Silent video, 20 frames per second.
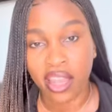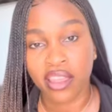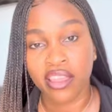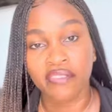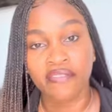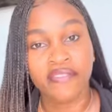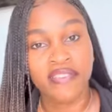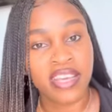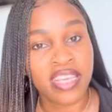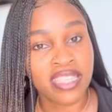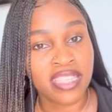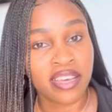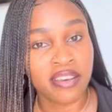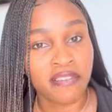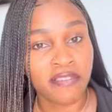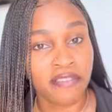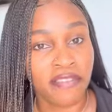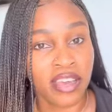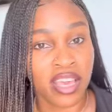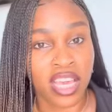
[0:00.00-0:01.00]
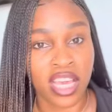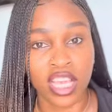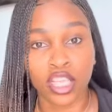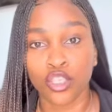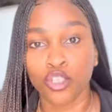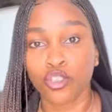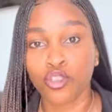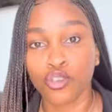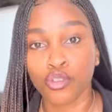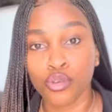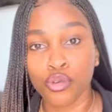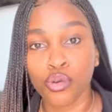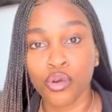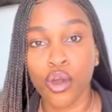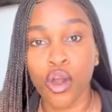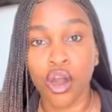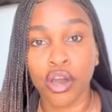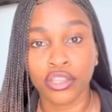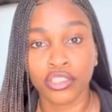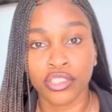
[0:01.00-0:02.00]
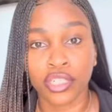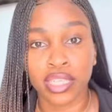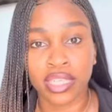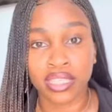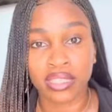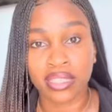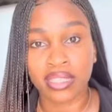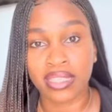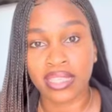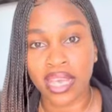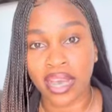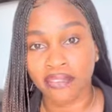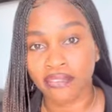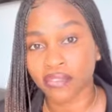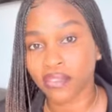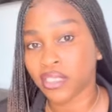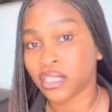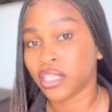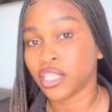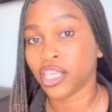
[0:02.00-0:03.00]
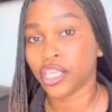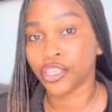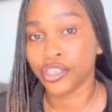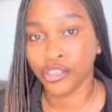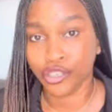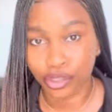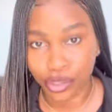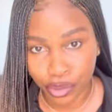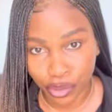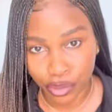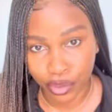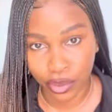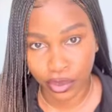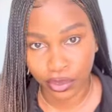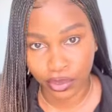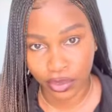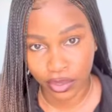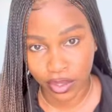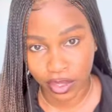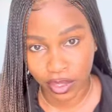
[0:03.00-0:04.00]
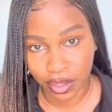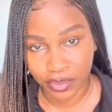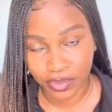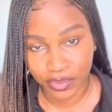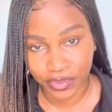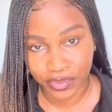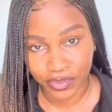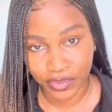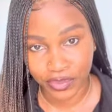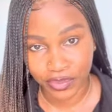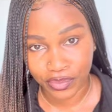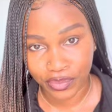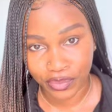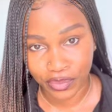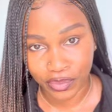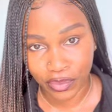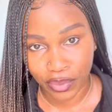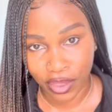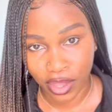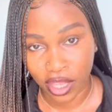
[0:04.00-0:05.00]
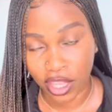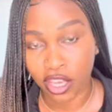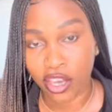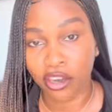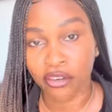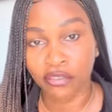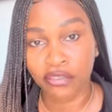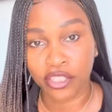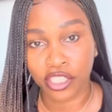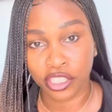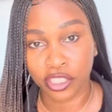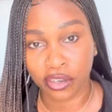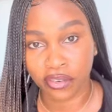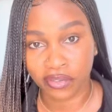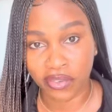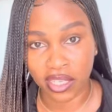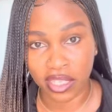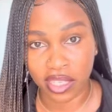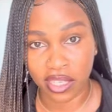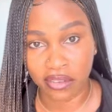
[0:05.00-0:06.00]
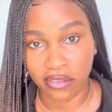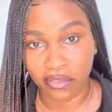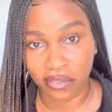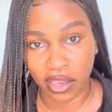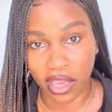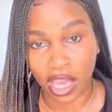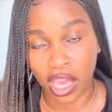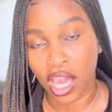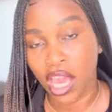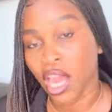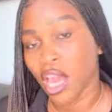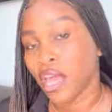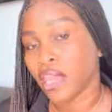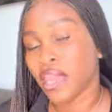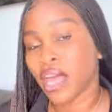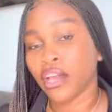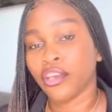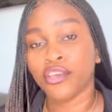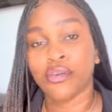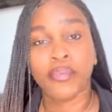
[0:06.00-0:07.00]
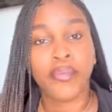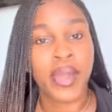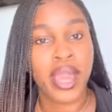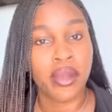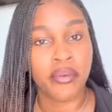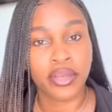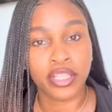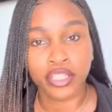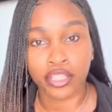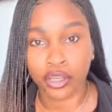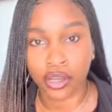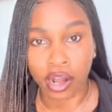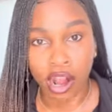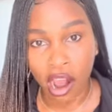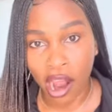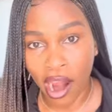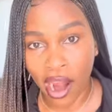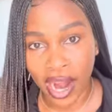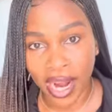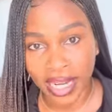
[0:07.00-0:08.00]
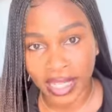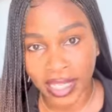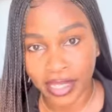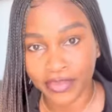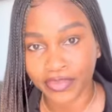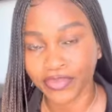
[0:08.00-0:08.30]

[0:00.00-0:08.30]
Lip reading: The visa fee is 270 euros, the official visa fee. Now you pay with your card.